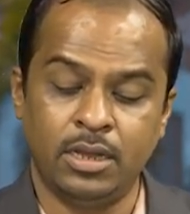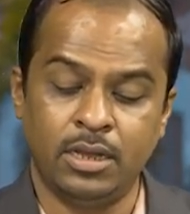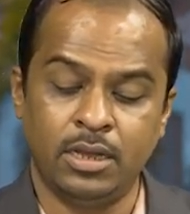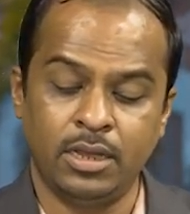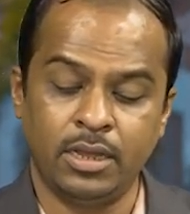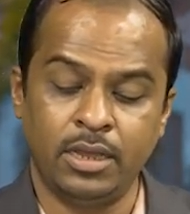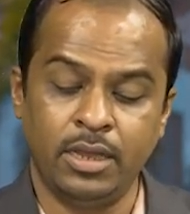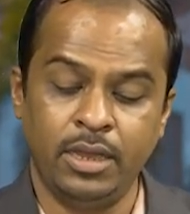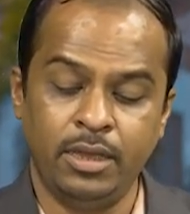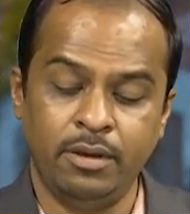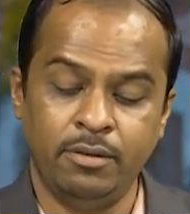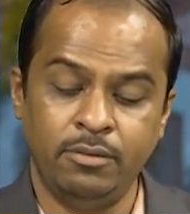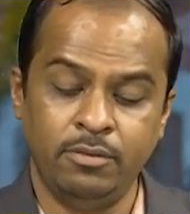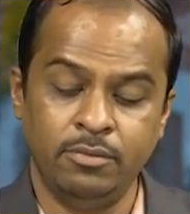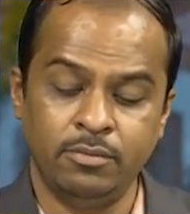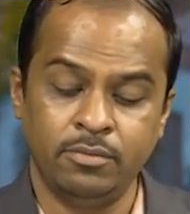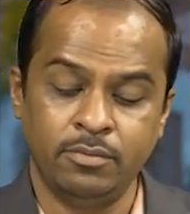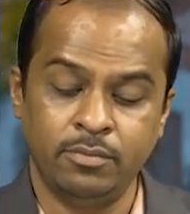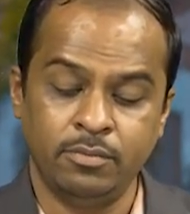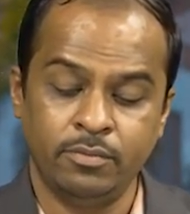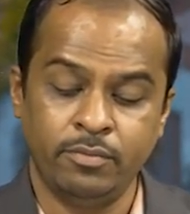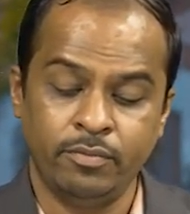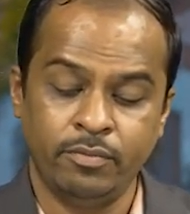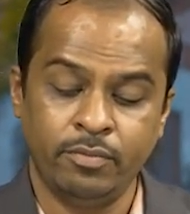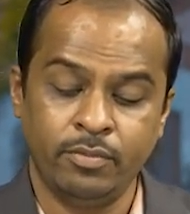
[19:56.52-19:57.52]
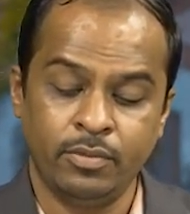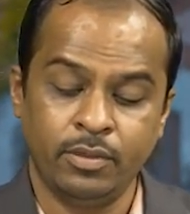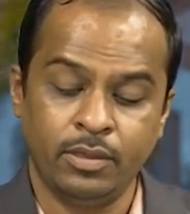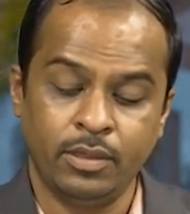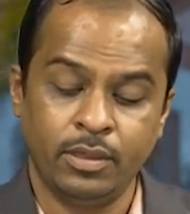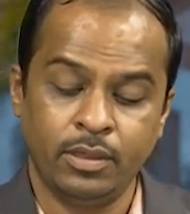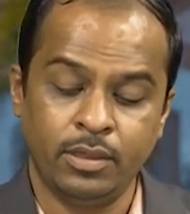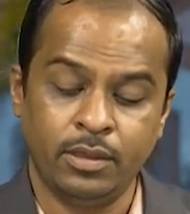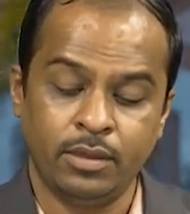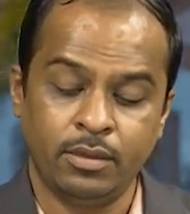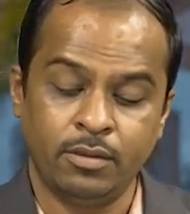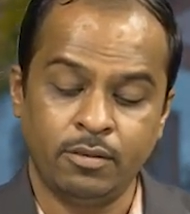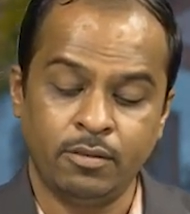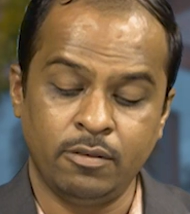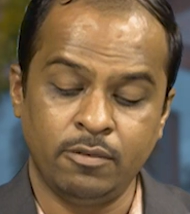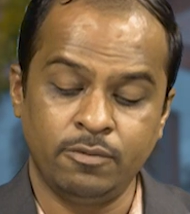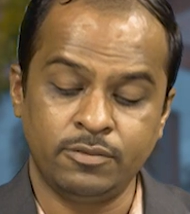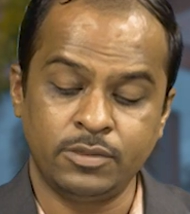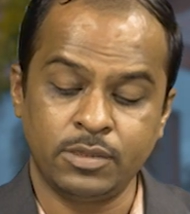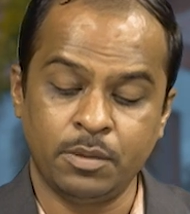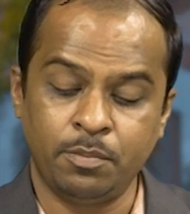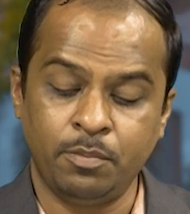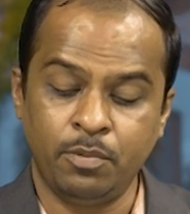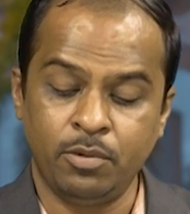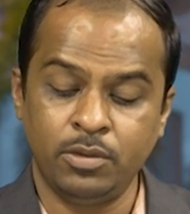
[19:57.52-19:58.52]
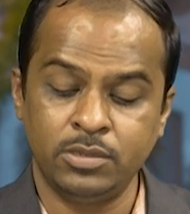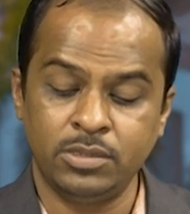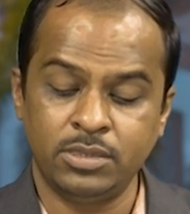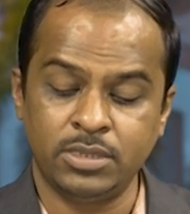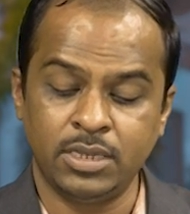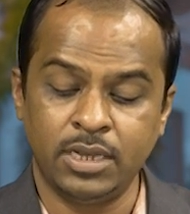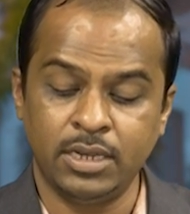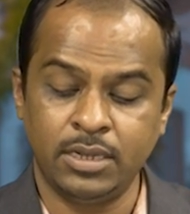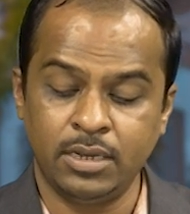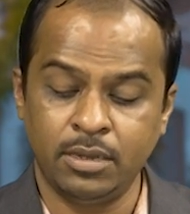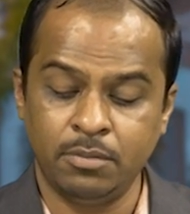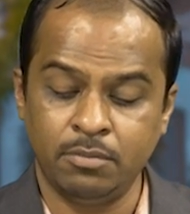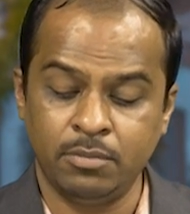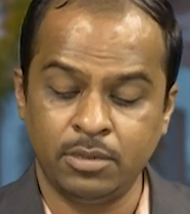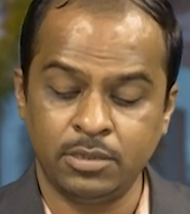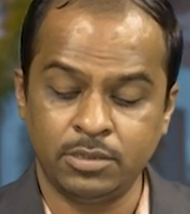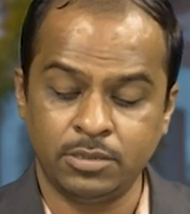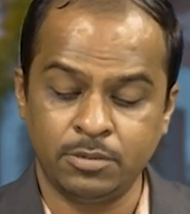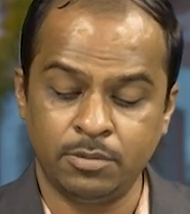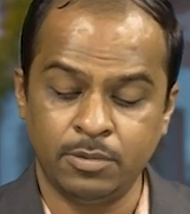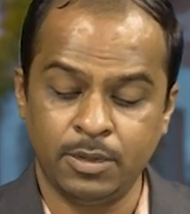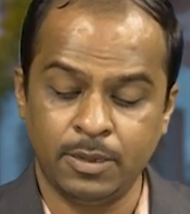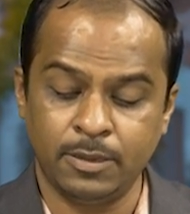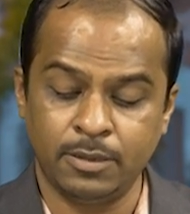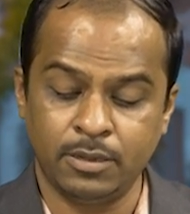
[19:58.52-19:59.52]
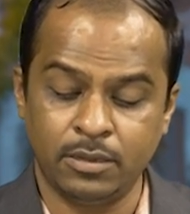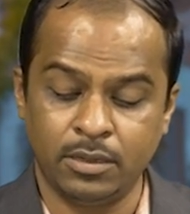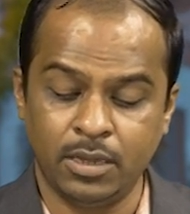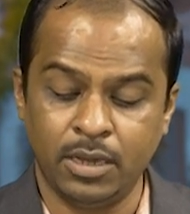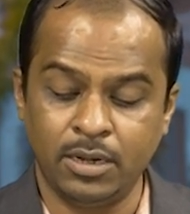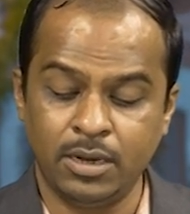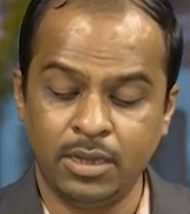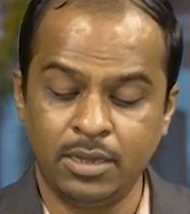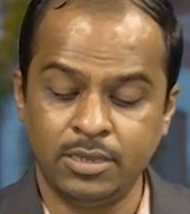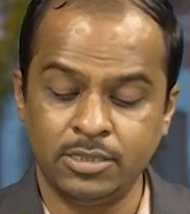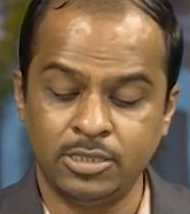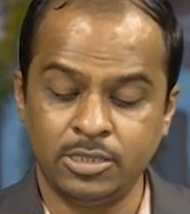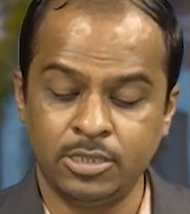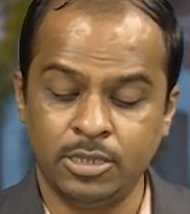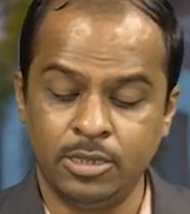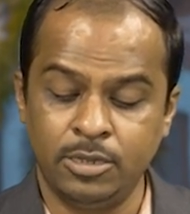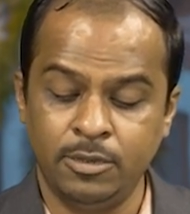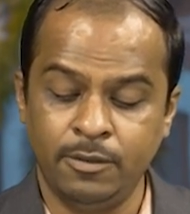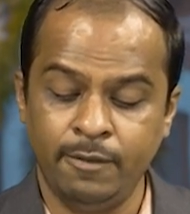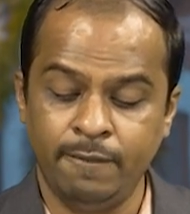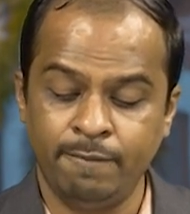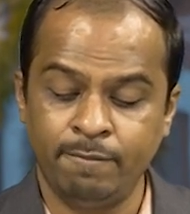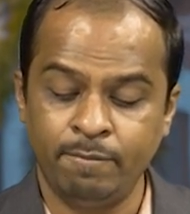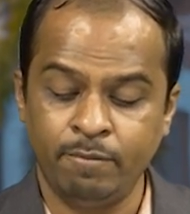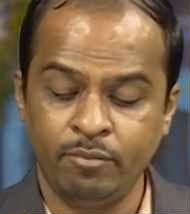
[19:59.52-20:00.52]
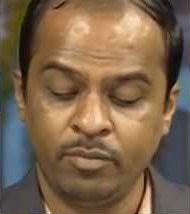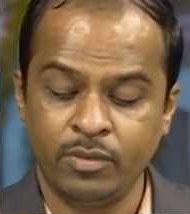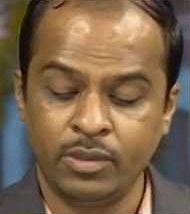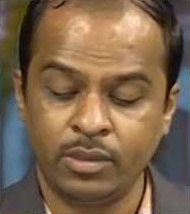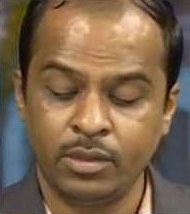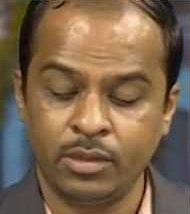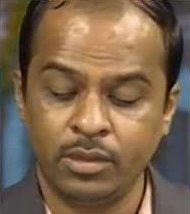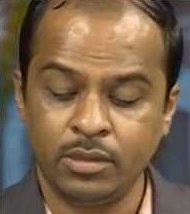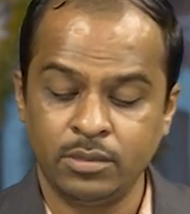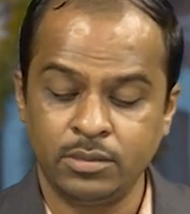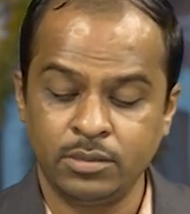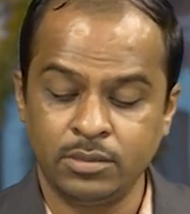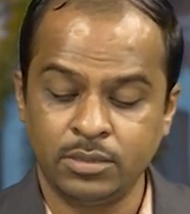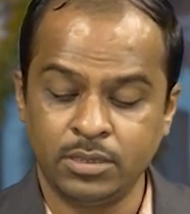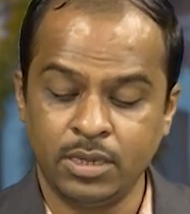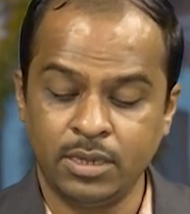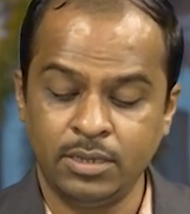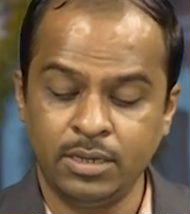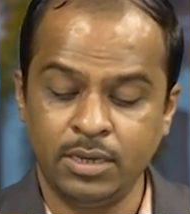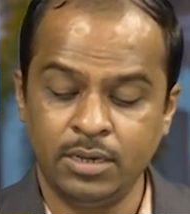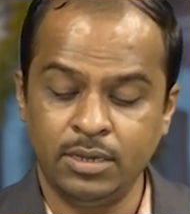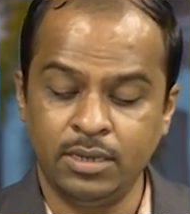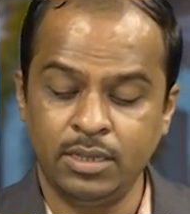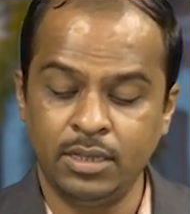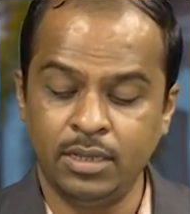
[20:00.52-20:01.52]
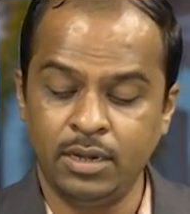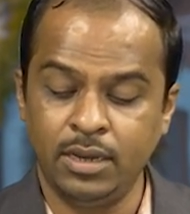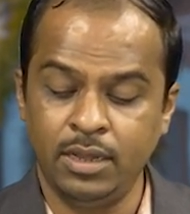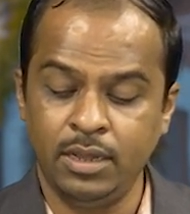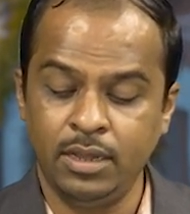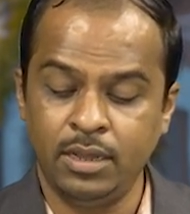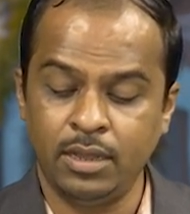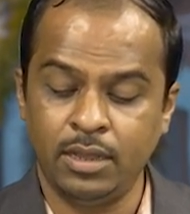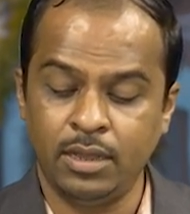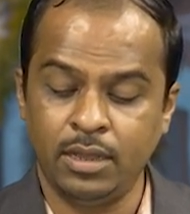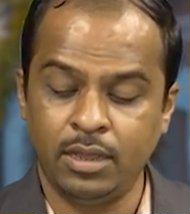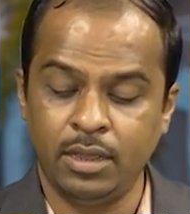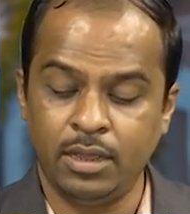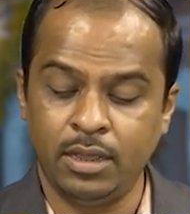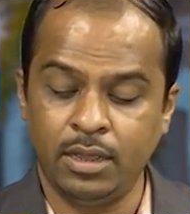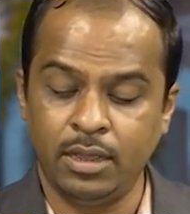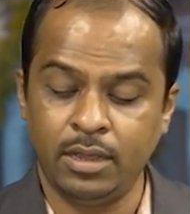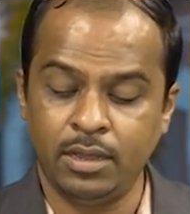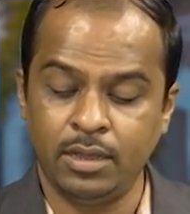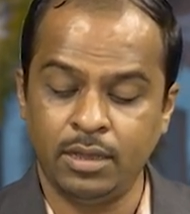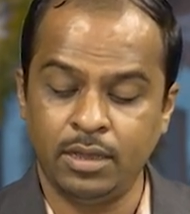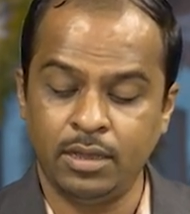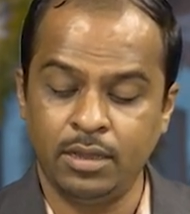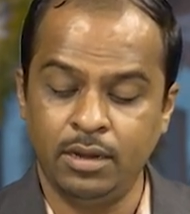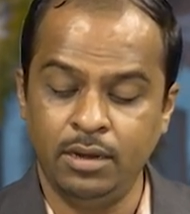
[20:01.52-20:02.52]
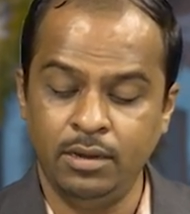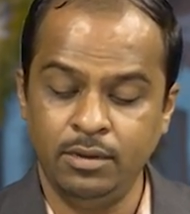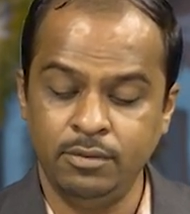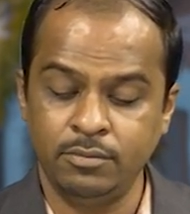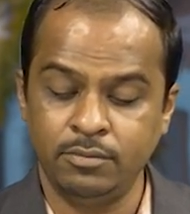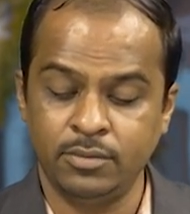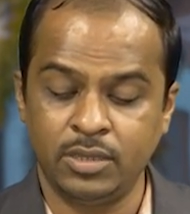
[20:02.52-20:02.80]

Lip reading: Again, if suppose theta is the 30 degree angle